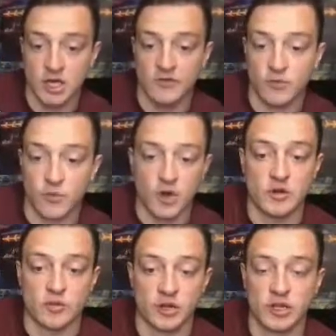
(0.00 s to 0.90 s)
If you want
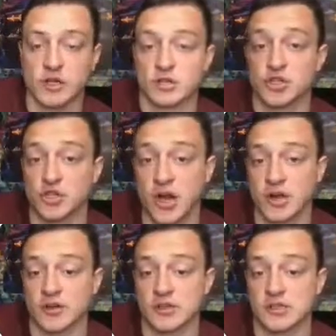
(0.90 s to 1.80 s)
to really use a
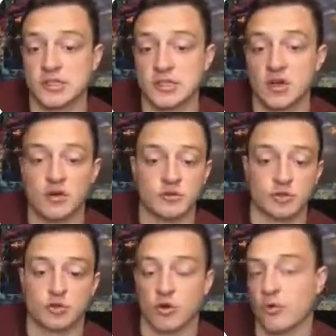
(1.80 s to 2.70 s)
tracker and see, oh,
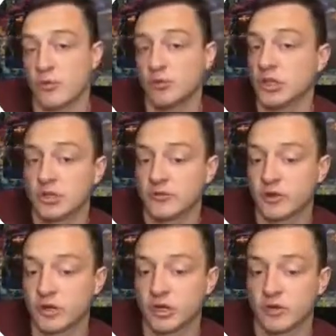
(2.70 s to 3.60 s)
is Chrome only
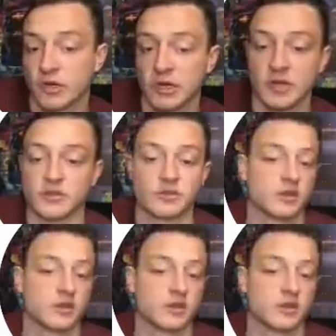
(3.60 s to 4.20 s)
converting or any other